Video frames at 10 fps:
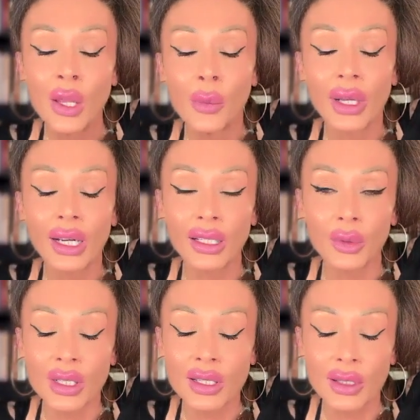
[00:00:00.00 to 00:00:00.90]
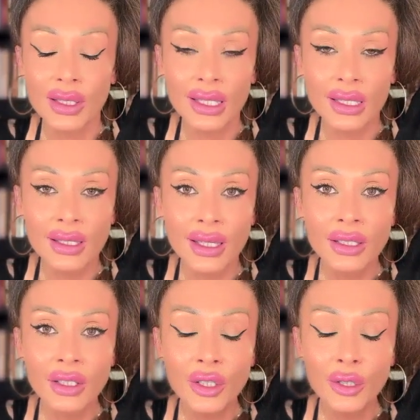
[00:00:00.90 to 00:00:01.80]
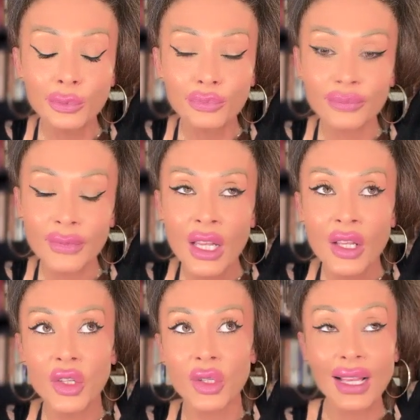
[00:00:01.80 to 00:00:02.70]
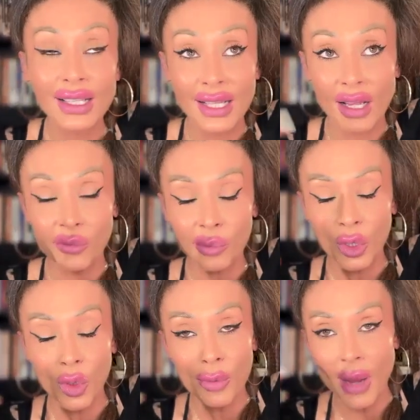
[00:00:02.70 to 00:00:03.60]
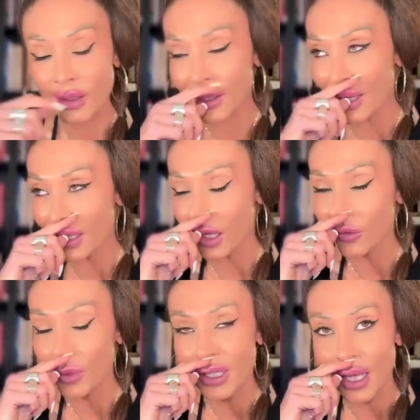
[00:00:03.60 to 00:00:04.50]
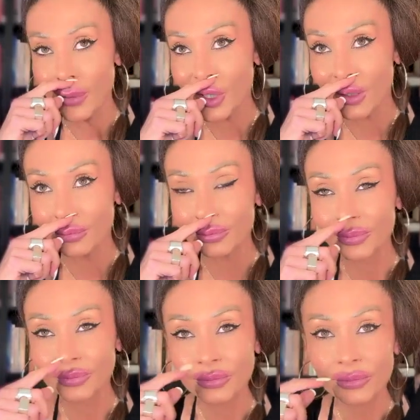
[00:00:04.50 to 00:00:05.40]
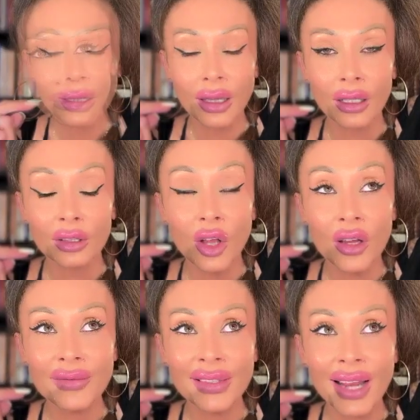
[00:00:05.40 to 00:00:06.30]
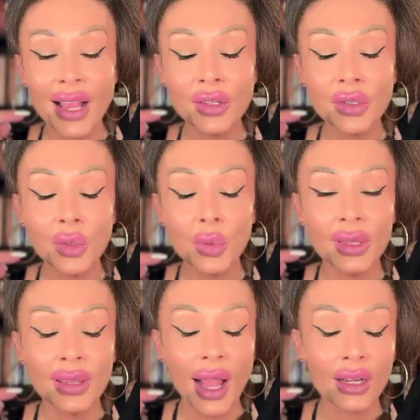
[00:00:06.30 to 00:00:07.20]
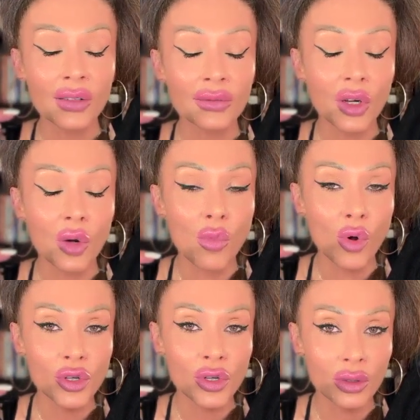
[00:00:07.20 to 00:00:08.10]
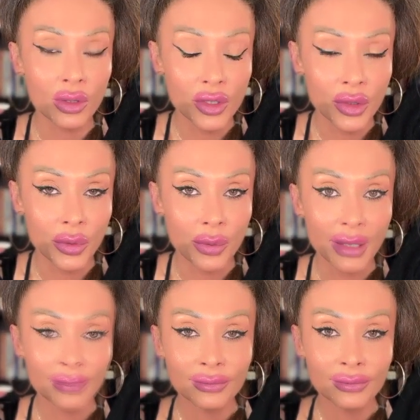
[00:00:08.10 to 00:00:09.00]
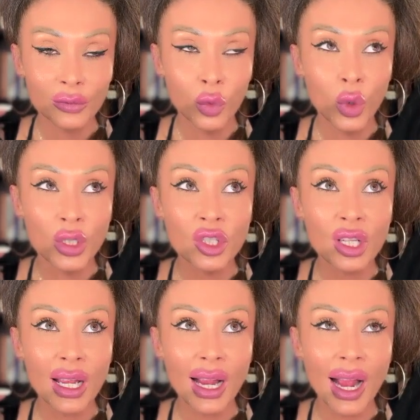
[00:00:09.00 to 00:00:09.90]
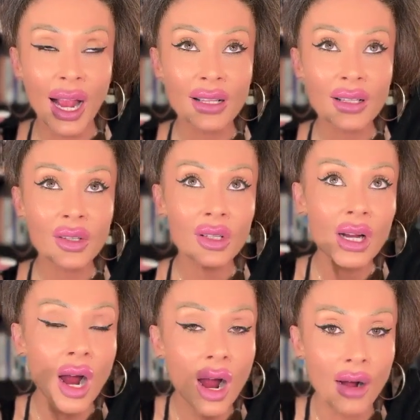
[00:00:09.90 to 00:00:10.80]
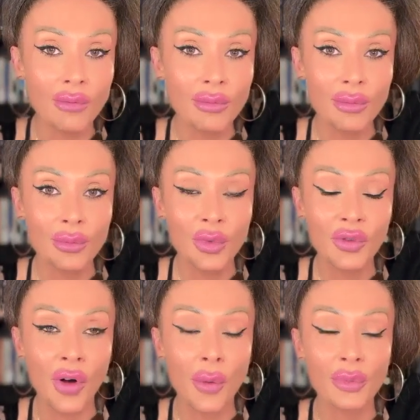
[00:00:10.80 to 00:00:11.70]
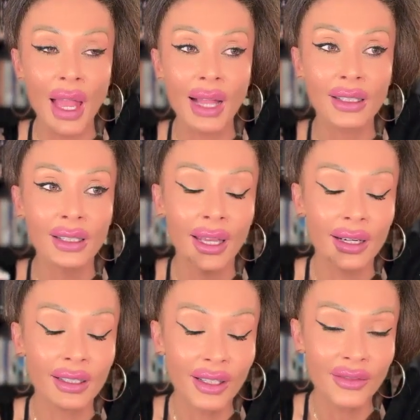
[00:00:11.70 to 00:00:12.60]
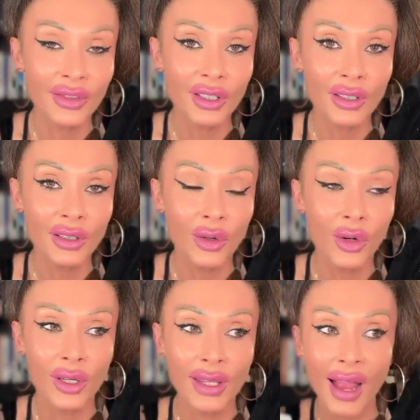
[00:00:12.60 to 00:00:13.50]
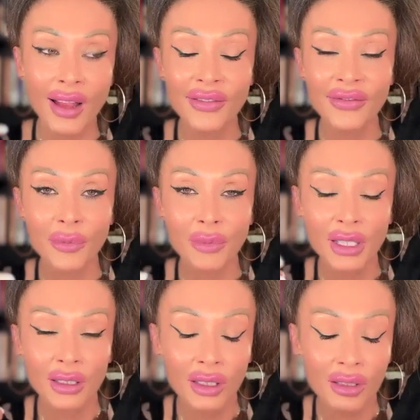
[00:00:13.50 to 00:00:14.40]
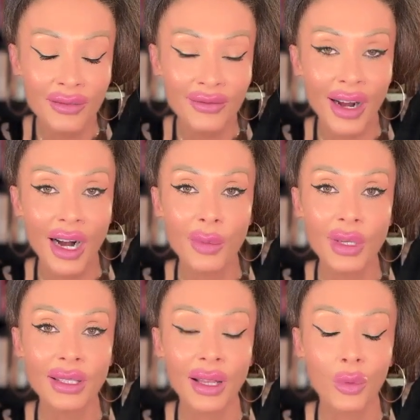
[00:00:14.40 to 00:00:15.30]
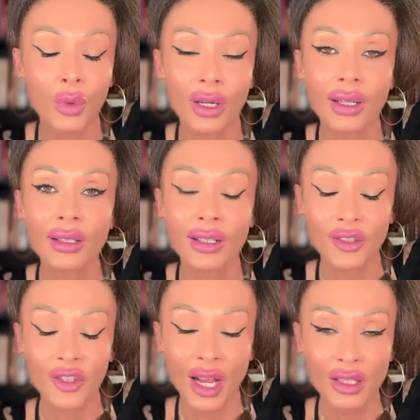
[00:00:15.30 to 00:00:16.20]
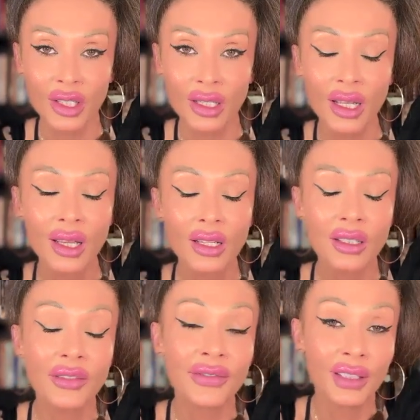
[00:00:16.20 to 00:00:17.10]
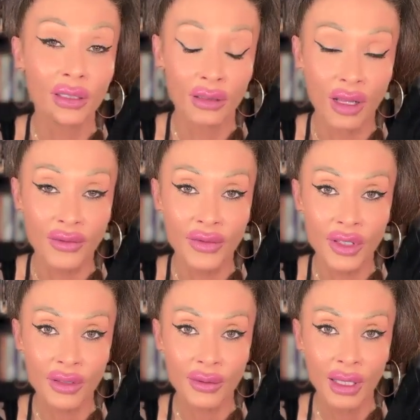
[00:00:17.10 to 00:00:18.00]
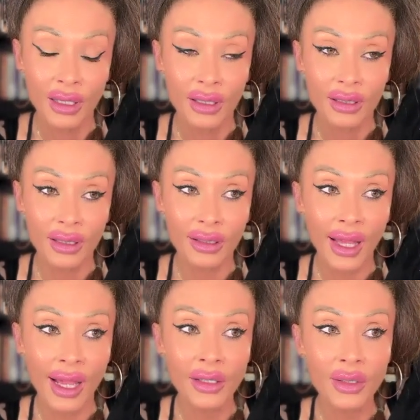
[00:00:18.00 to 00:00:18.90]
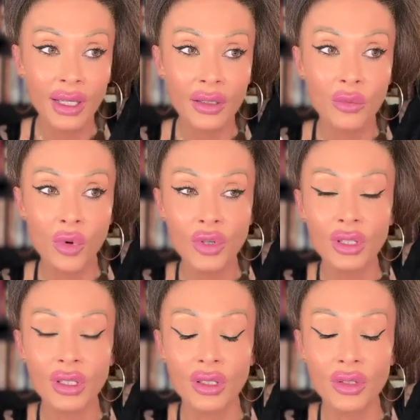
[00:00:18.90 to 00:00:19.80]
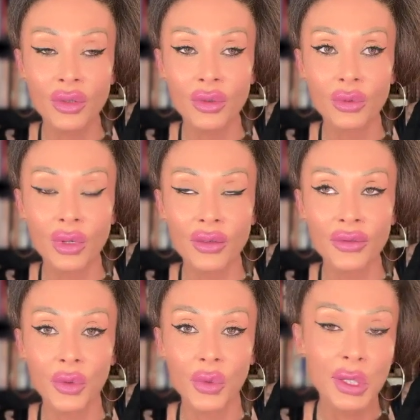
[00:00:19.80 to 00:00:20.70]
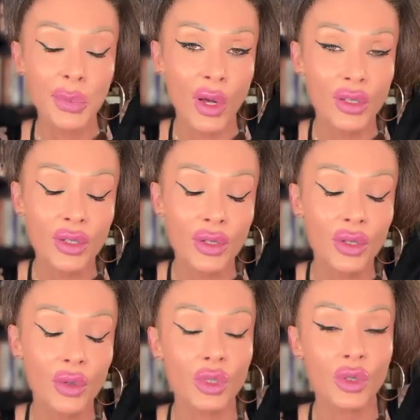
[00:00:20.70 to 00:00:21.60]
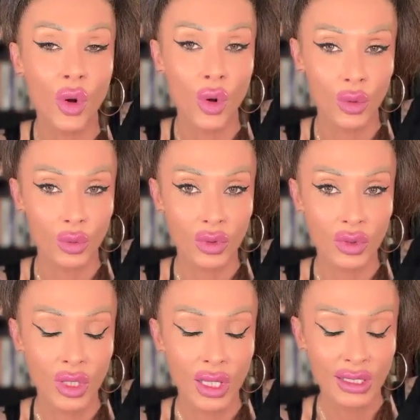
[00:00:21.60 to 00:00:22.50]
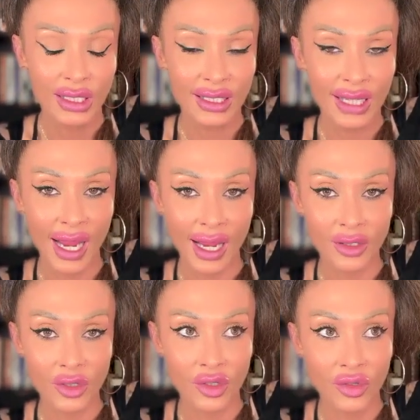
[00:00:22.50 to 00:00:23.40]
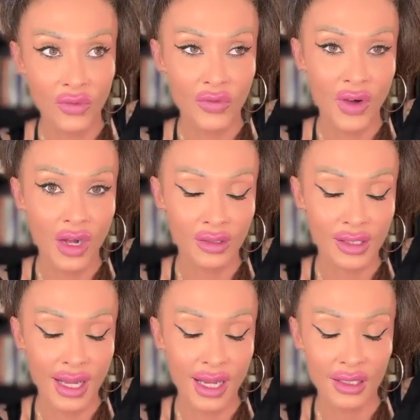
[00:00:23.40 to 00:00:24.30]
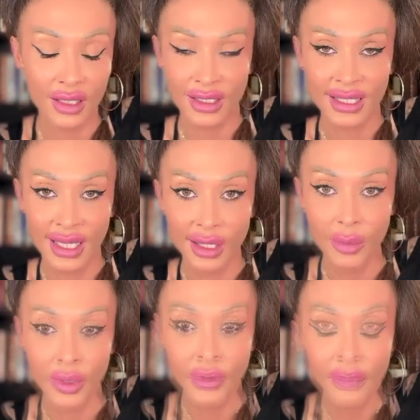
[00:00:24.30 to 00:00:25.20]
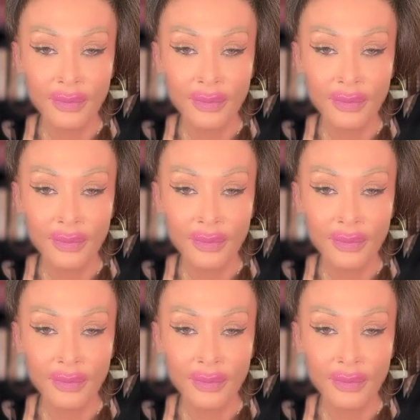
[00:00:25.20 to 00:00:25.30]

But anyways, let's continue. So going back to that self-perception, a lot of it has to do with lack of emotional attunement, which has to come from that caregiver or that familial environment that we're in childhood to feel loved. Like, how do you get emotionally attuned if the response to you was cold, detached, volatile, unstable?